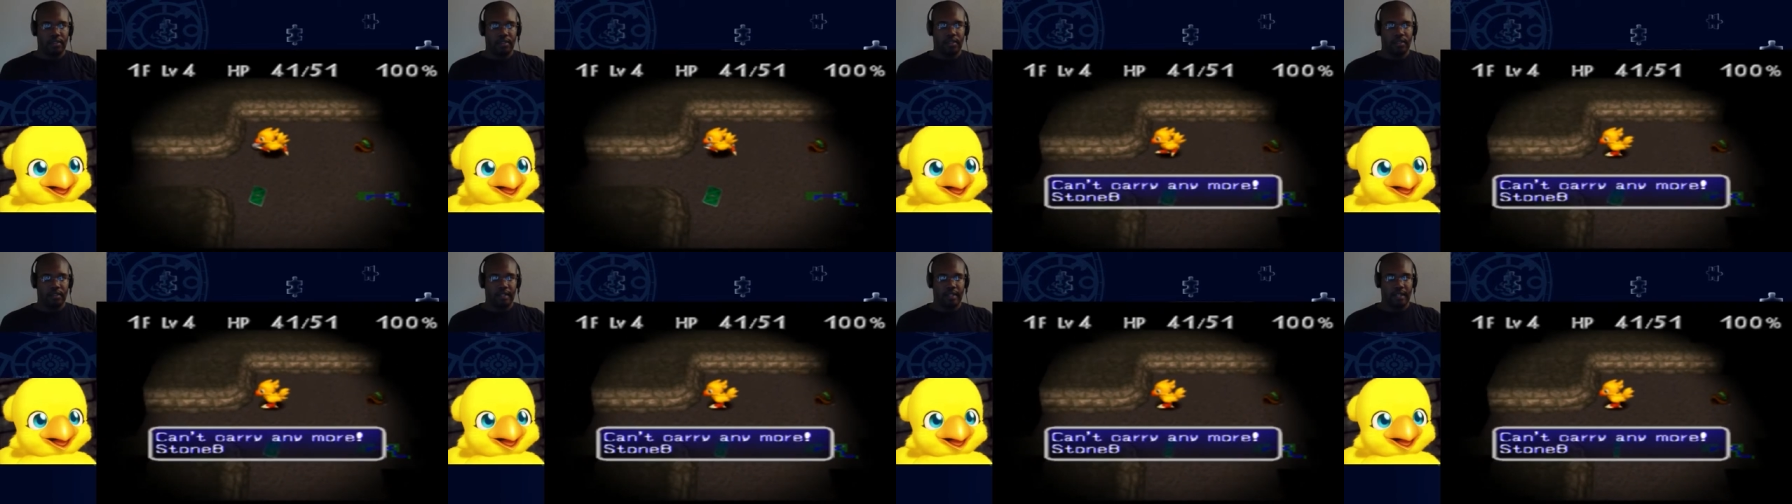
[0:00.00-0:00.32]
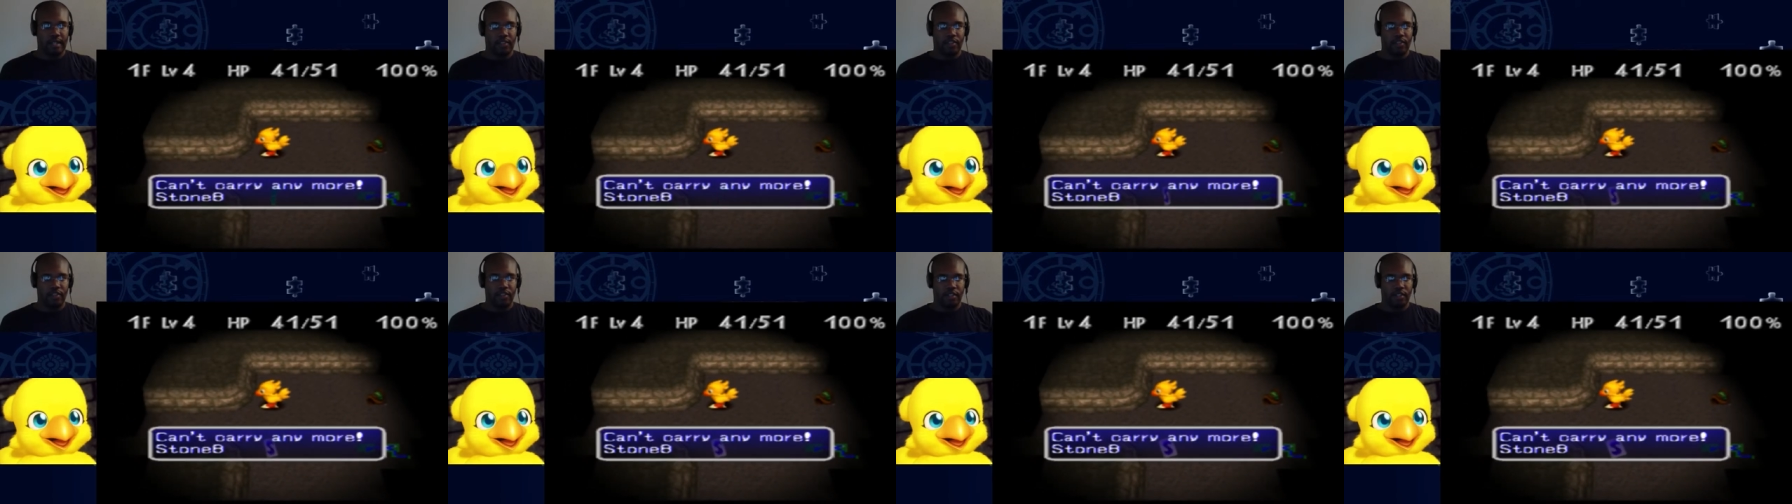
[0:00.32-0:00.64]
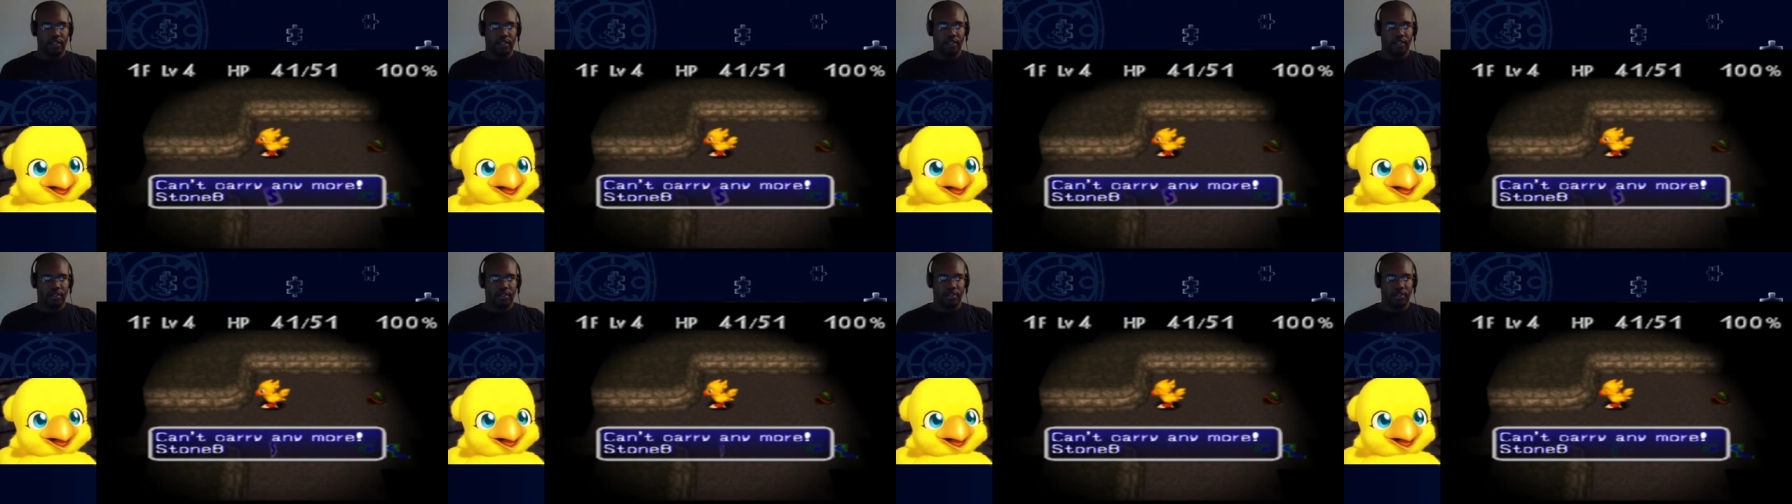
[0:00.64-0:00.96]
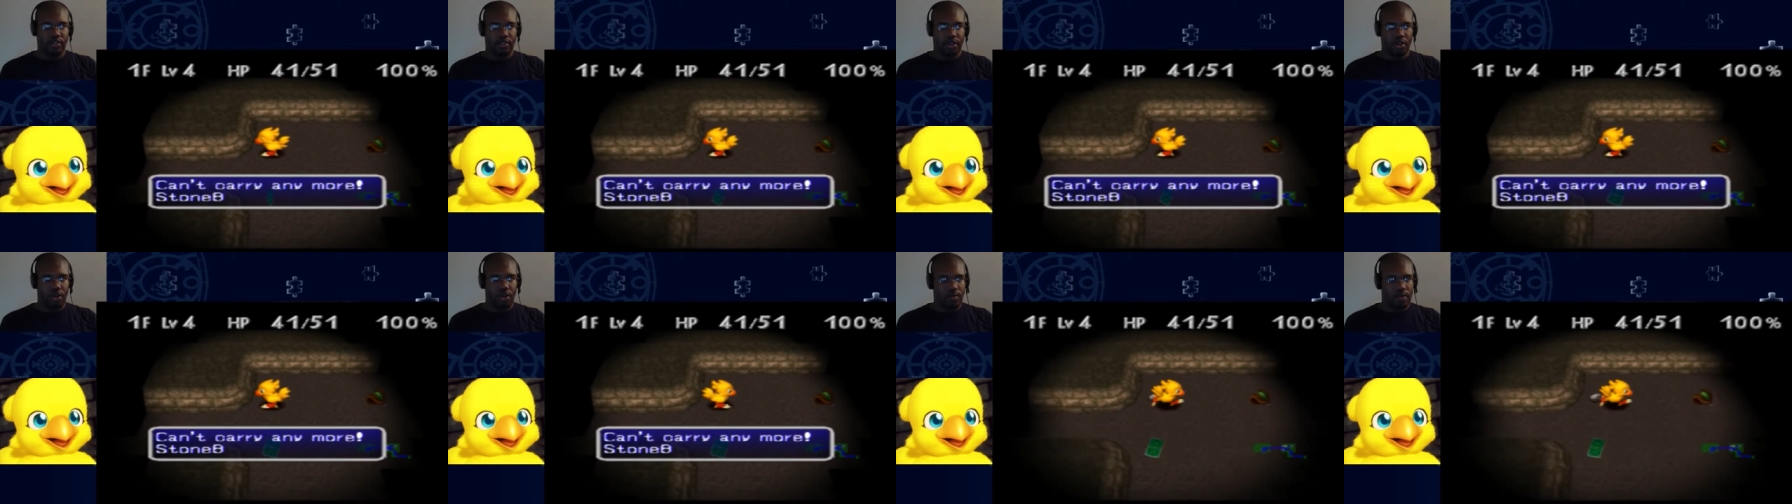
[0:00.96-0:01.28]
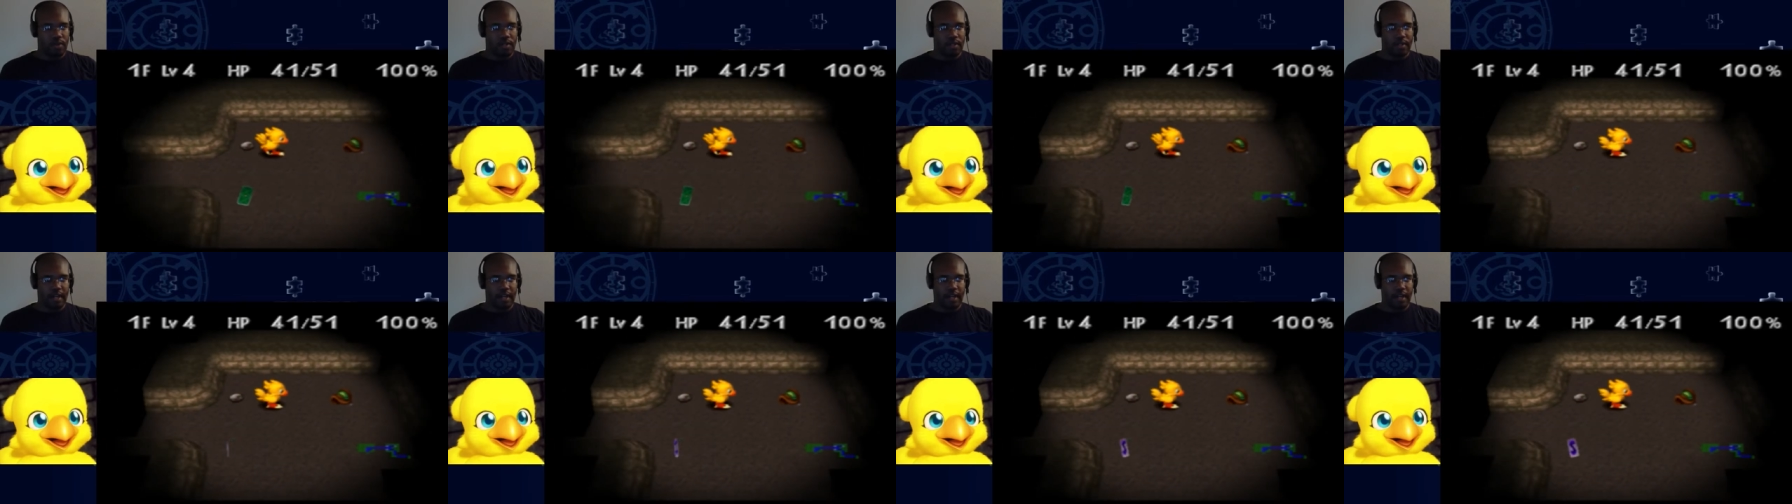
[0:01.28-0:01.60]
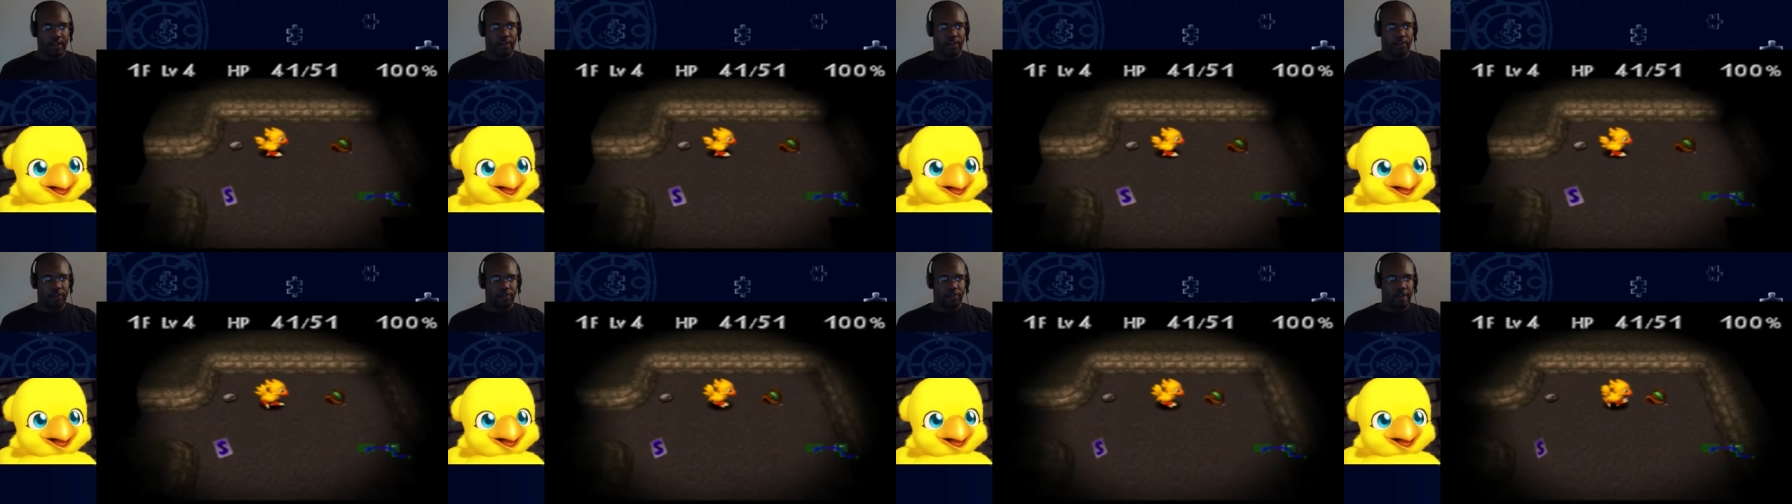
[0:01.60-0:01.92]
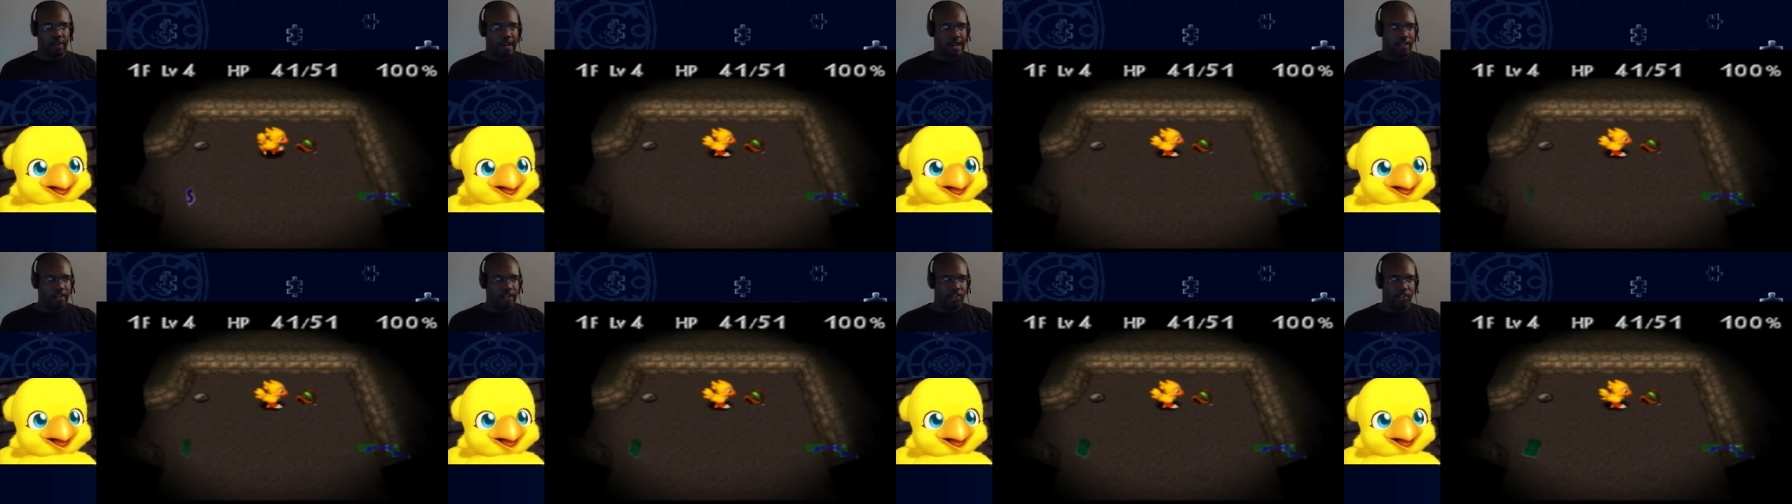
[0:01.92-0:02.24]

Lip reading: That's just a stone. It's not a crash